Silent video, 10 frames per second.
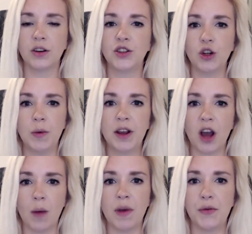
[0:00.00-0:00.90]
to
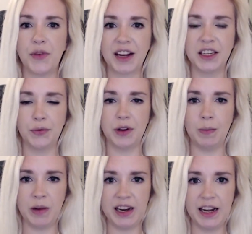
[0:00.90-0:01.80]
become effective
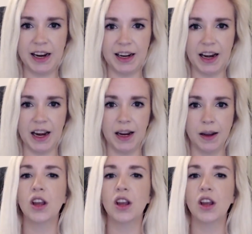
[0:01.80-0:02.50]
immediately.